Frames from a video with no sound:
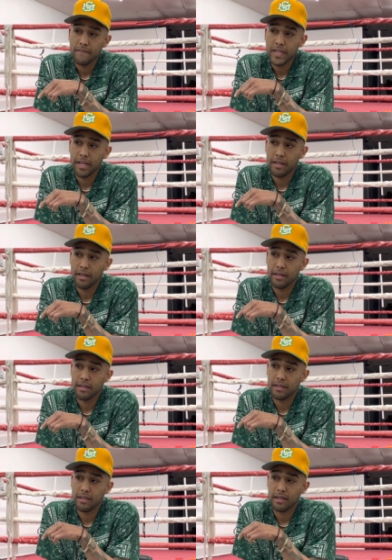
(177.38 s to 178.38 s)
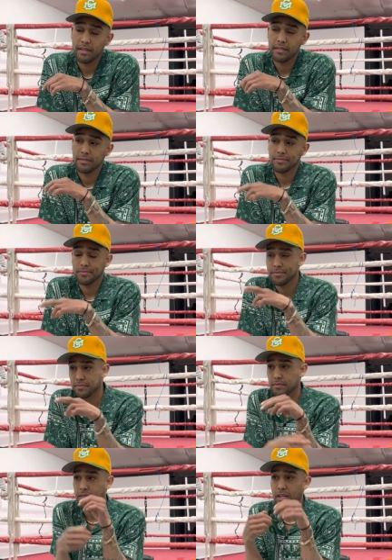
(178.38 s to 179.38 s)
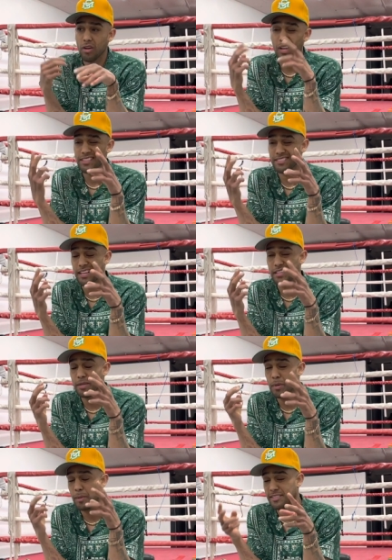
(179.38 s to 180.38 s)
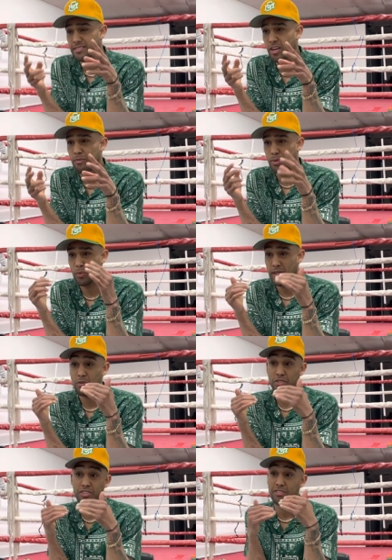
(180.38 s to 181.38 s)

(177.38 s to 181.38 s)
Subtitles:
And I don't like to say I did it by myself, but when it was just